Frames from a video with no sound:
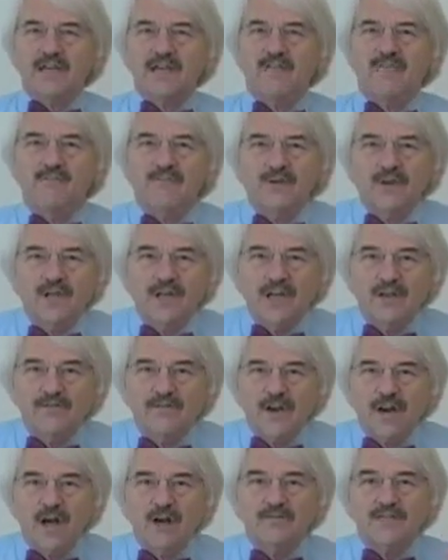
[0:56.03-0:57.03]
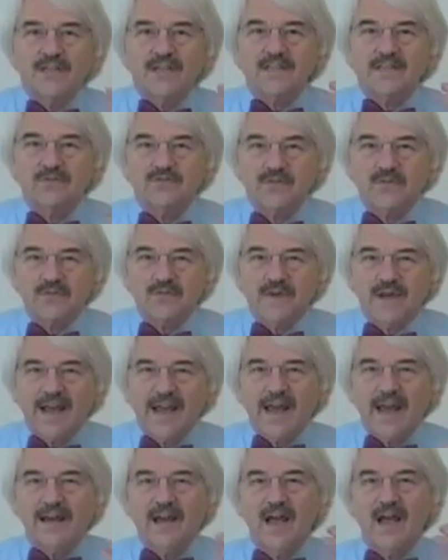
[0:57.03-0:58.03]
and fully involved as soon as we
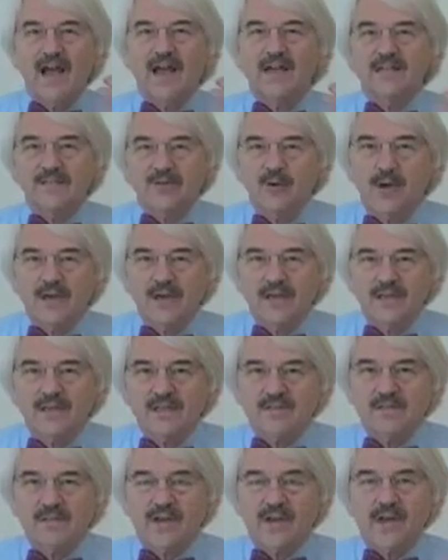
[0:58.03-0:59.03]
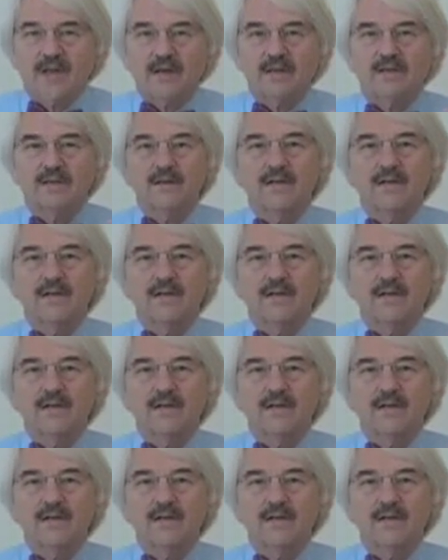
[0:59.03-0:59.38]
can, as quickly as we can.